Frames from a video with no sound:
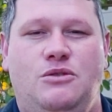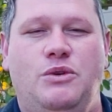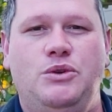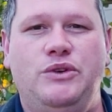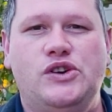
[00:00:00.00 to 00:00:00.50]

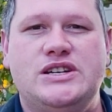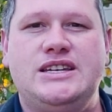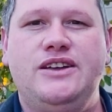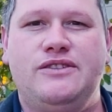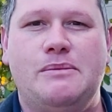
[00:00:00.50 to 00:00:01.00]
when we
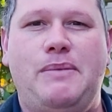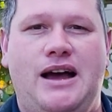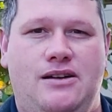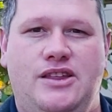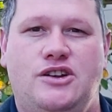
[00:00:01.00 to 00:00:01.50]
receive the
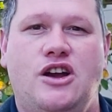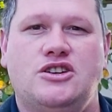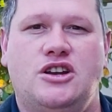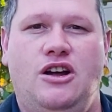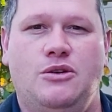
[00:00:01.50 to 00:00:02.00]
power that
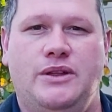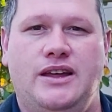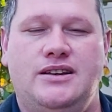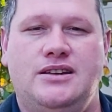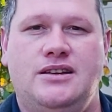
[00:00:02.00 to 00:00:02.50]
goes along with
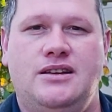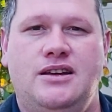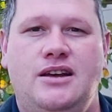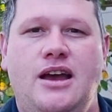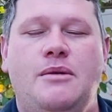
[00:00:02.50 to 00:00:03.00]
it.
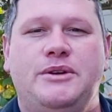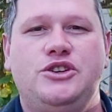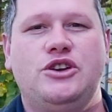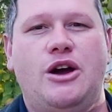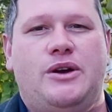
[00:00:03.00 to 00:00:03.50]

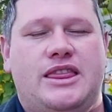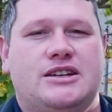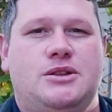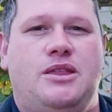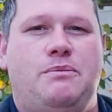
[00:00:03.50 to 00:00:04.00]
But you know what
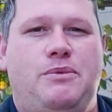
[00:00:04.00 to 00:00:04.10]
the